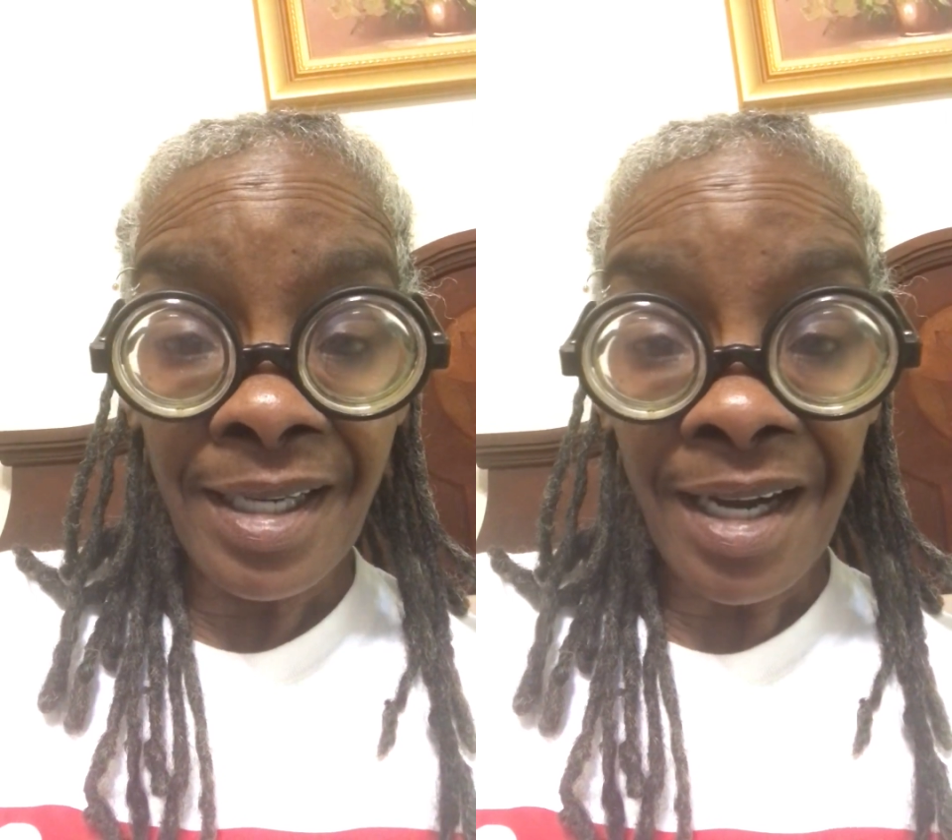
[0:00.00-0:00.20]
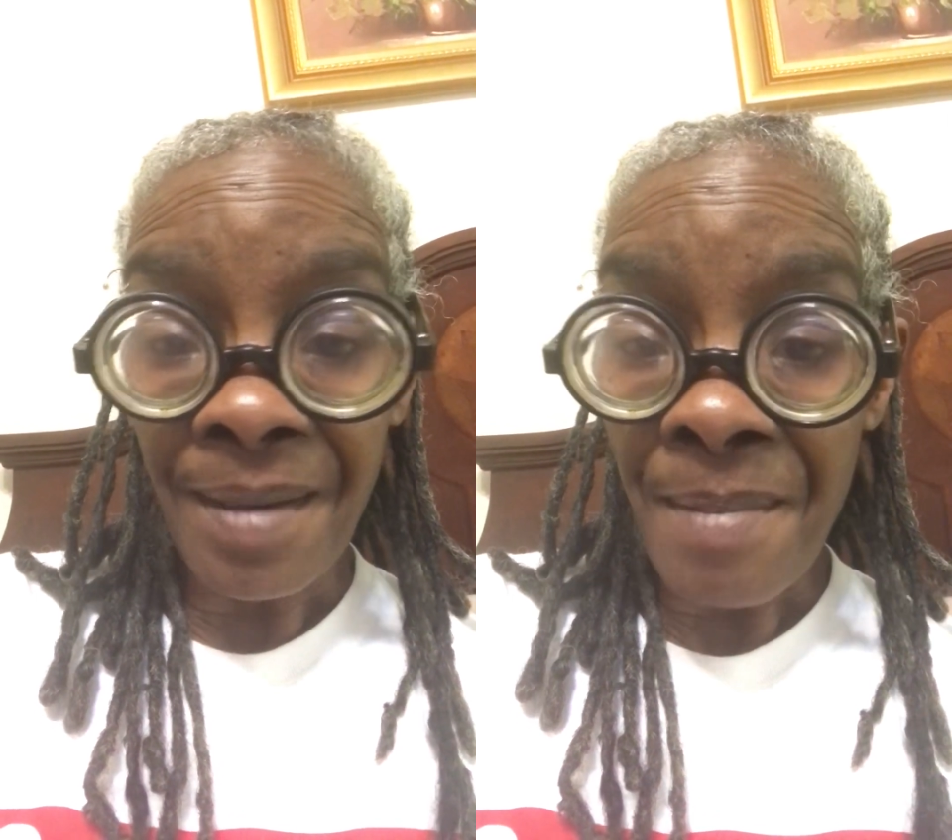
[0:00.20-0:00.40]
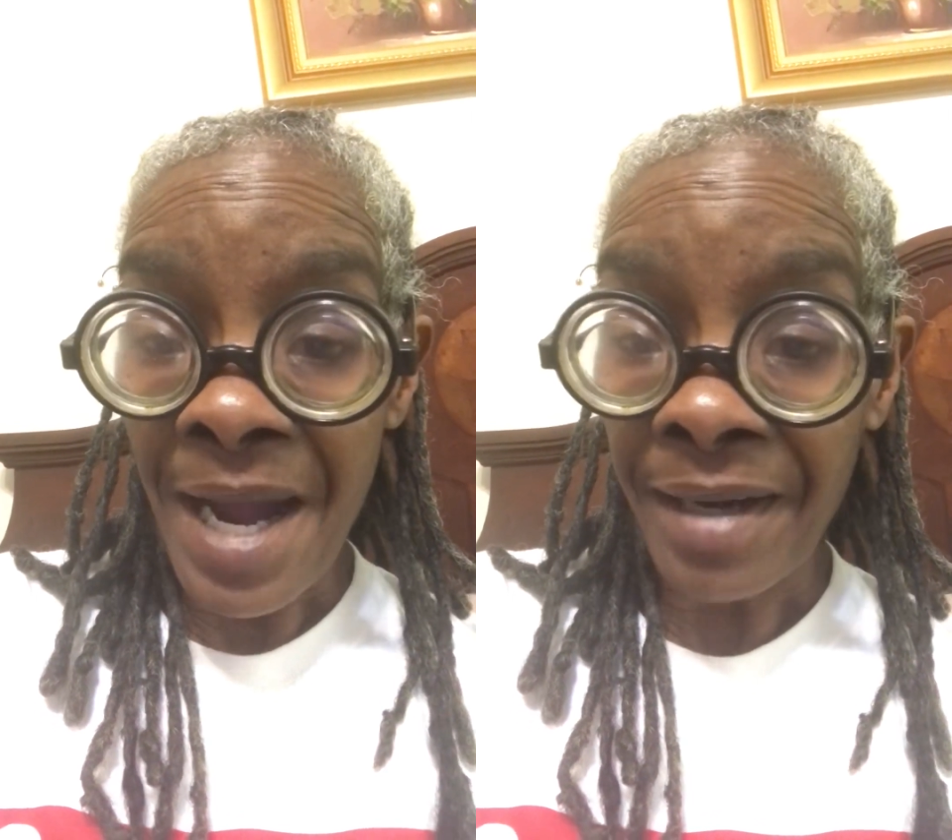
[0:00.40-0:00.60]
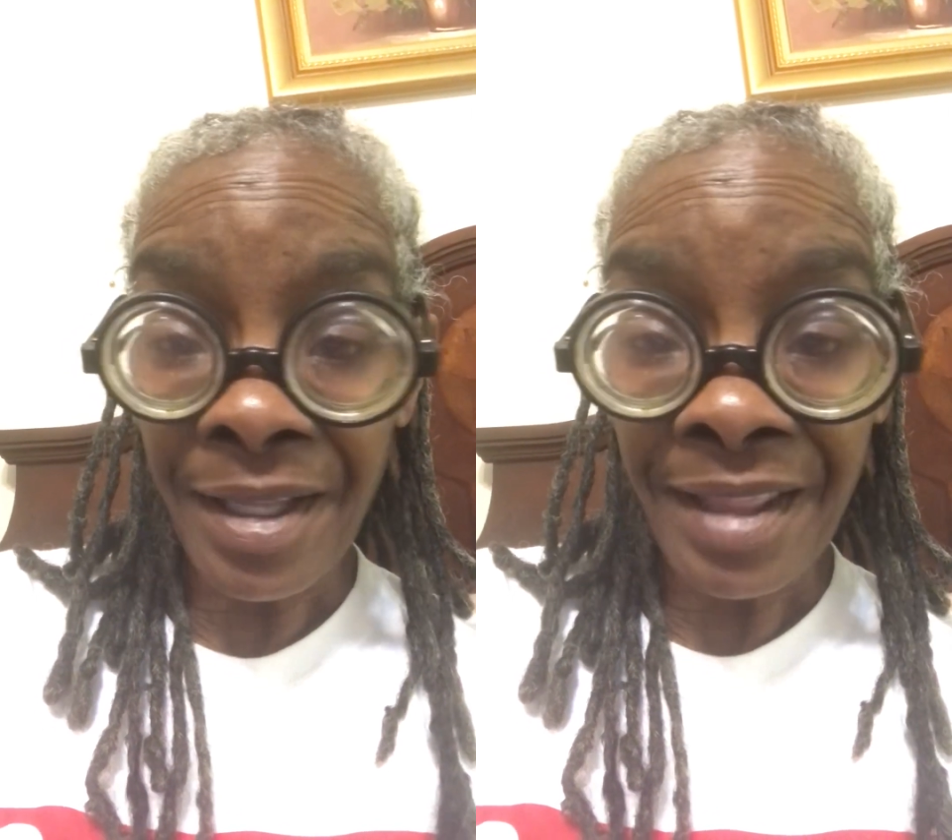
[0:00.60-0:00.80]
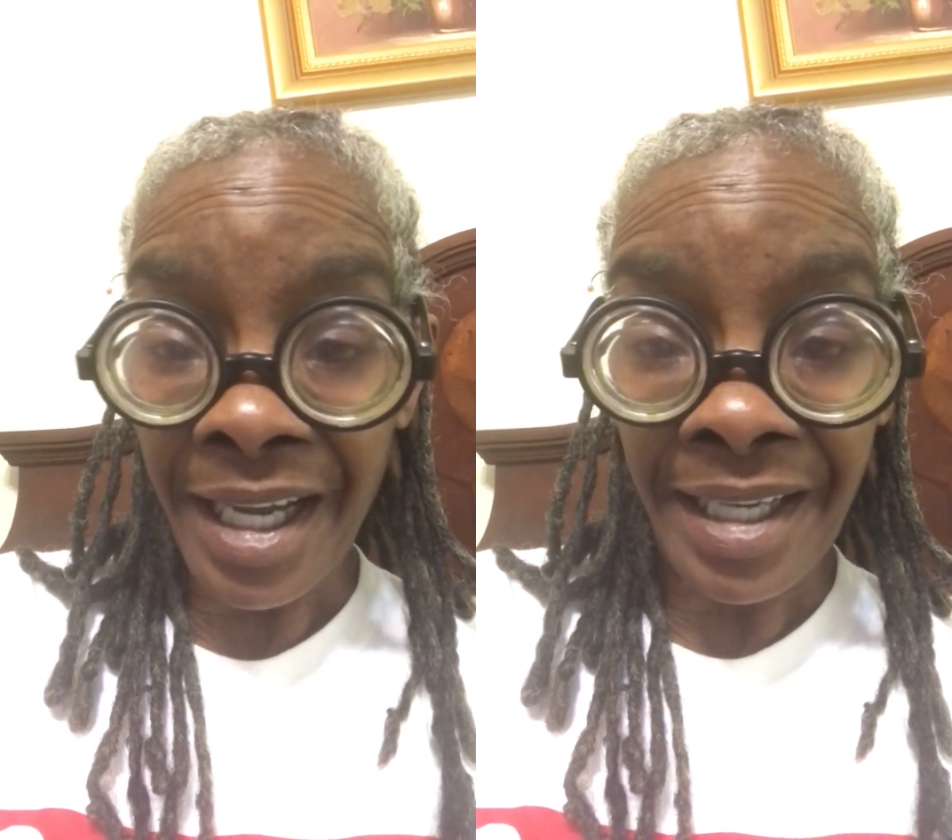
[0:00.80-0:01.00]
about a
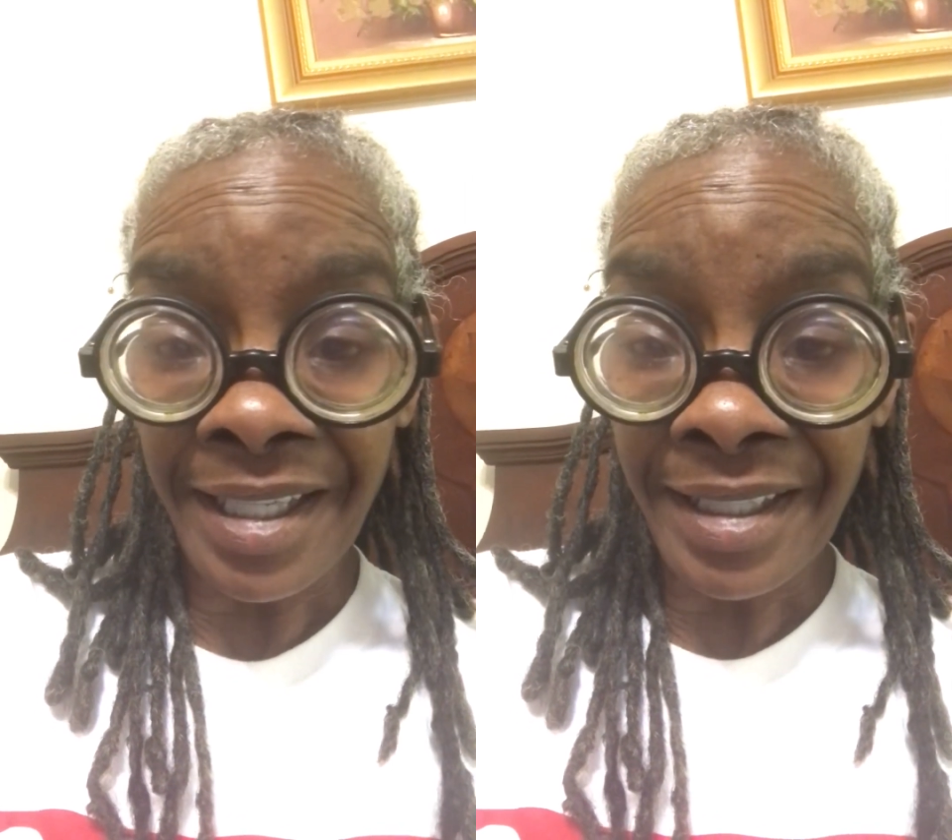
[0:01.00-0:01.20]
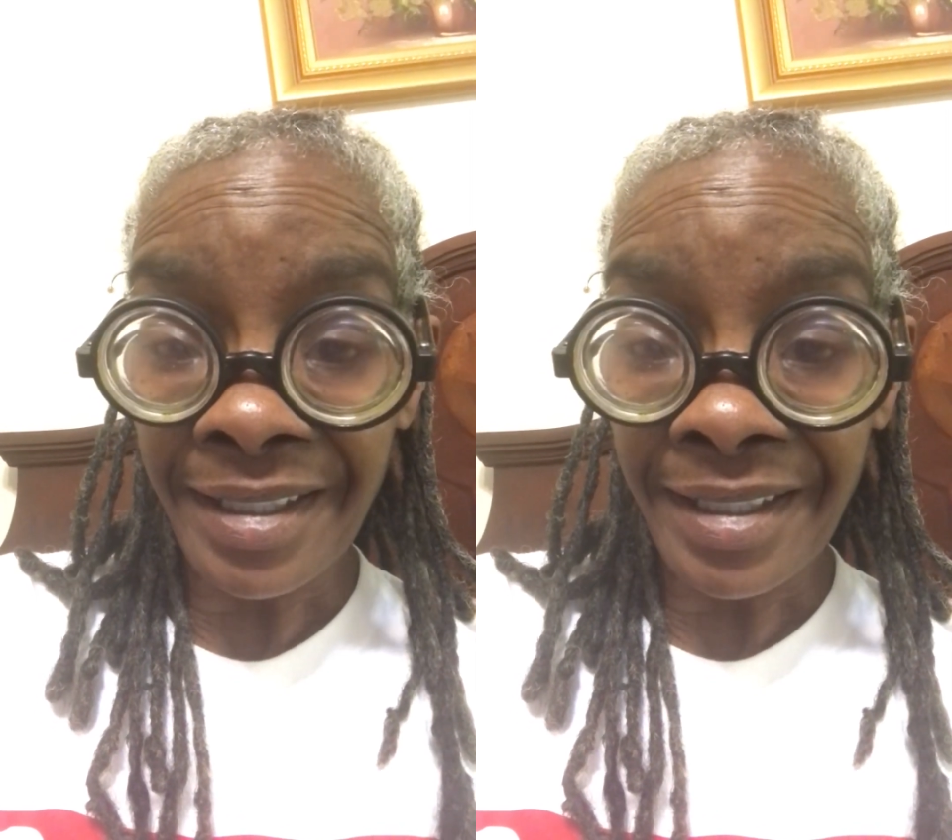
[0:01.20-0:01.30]
thing.